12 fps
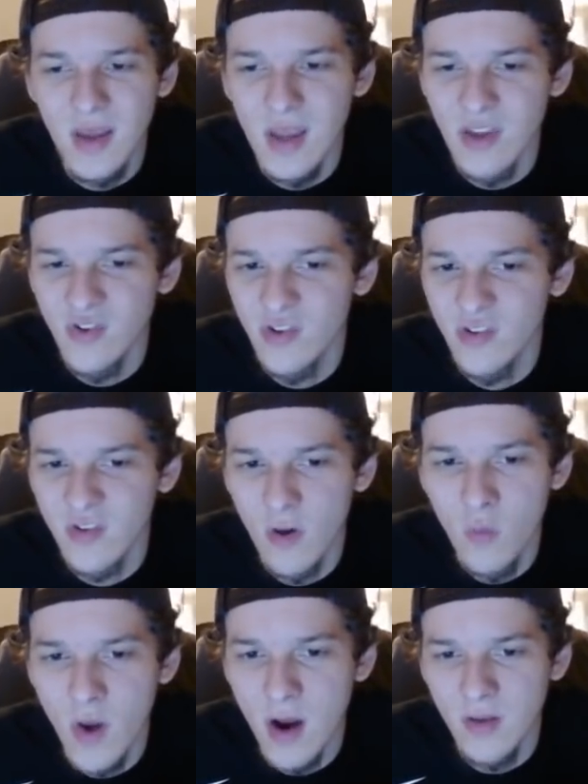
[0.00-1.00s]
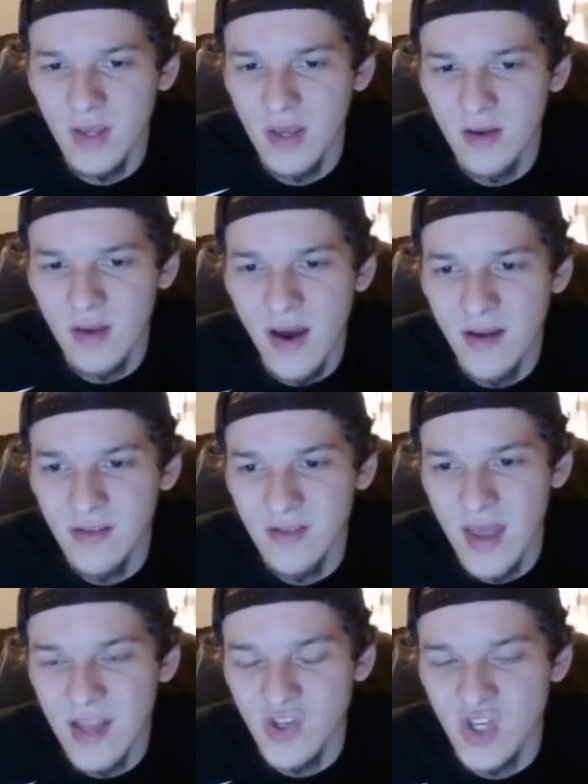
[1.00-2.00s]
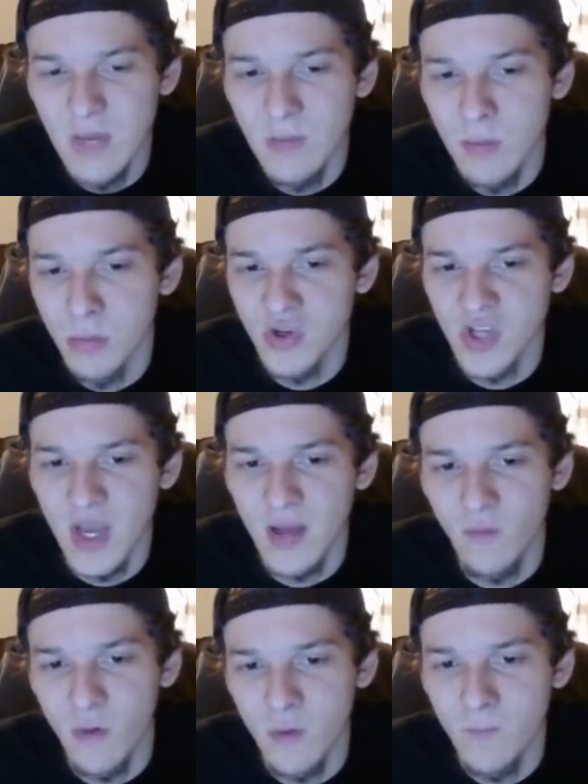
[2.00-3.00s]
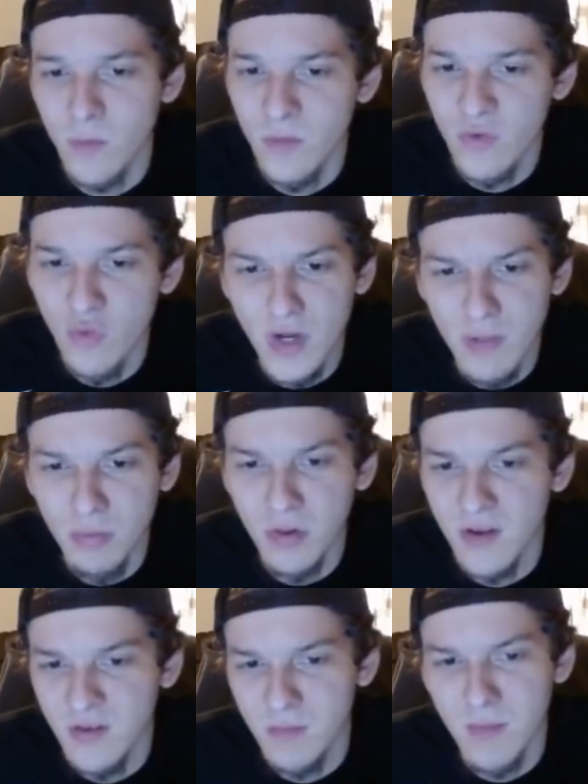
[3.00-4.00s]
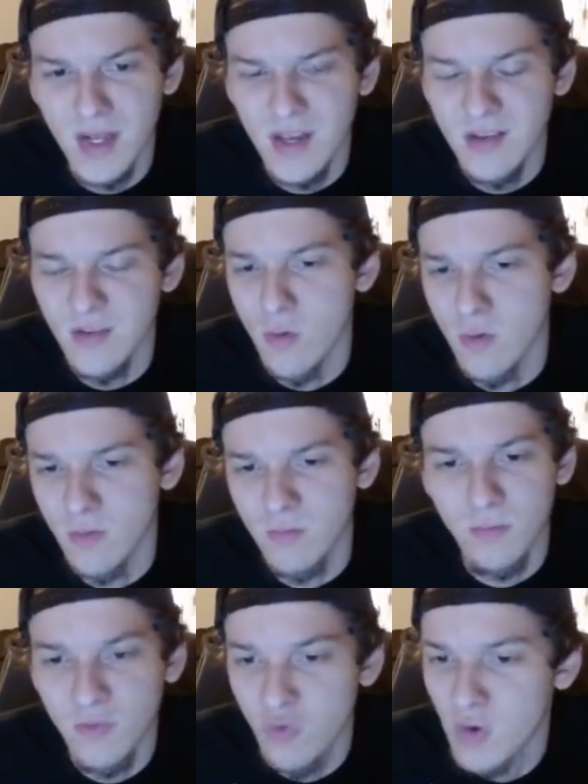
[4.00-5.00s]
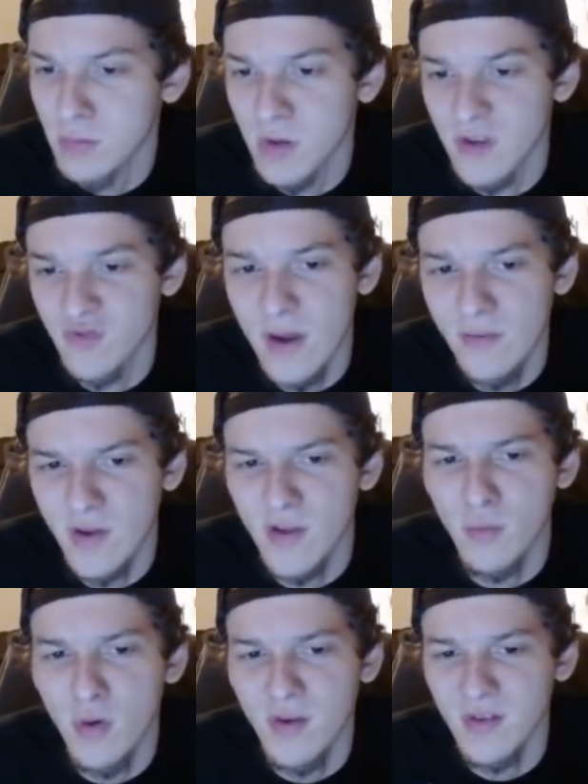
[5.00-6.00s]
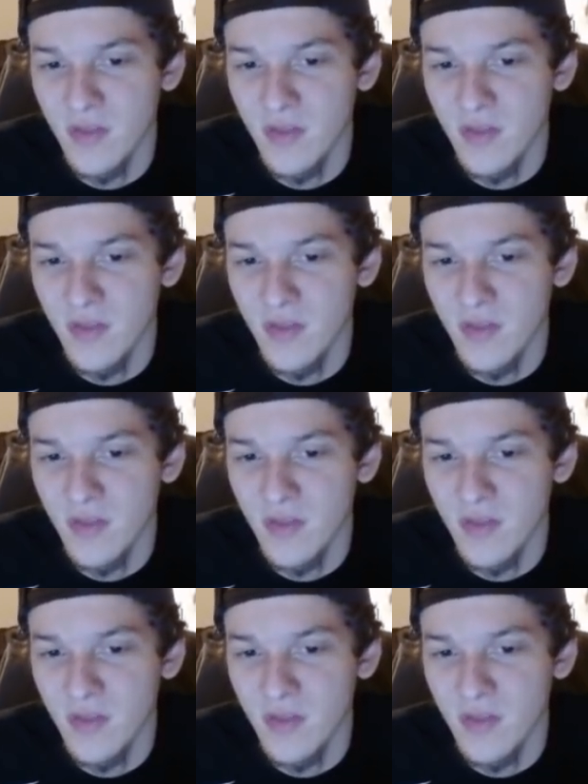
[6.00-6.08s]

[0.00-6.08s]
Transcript: it's just so rare to get guys that cheap that project for 20-plus minutes or 20-plus DraftKings points,